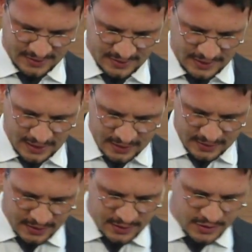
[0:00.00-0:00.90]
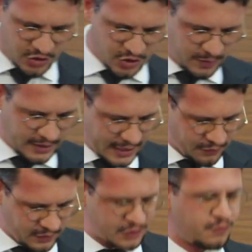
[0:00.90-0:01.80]
And our citizenship in
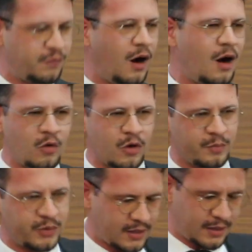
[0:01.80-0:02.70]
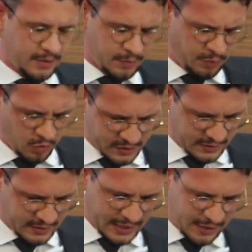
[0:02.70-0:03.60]
heaven is far more imp uh, important
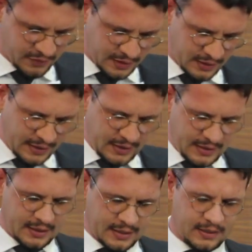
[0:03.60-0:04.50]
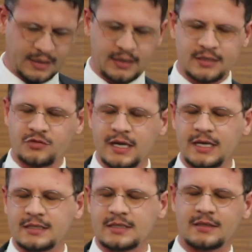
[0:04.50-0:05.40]
than having uh, an
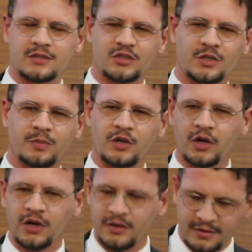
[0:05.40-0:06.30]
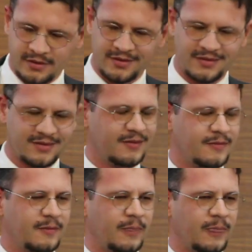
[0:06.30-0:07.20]
Israeli citizenship on earth.
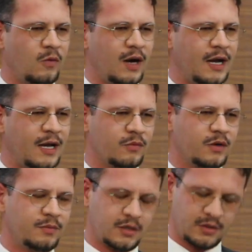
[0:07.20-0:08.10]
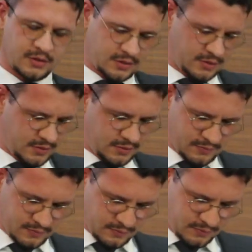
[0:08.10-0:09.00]
Why? Well, because
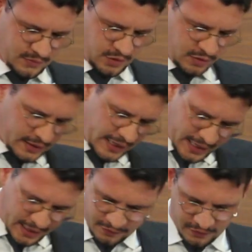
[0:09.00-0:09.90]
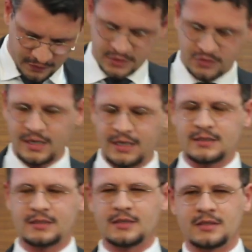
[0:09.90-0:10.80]
you can have an Israeli
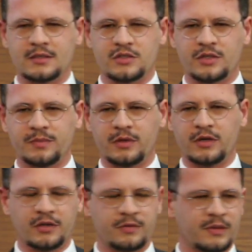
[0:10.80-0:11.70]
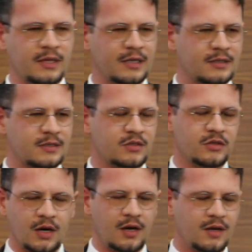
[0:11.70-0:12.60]
citizenship on earth, but that does
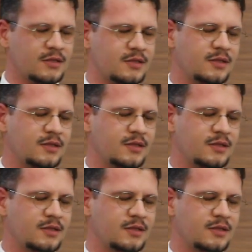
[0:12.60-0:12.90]
not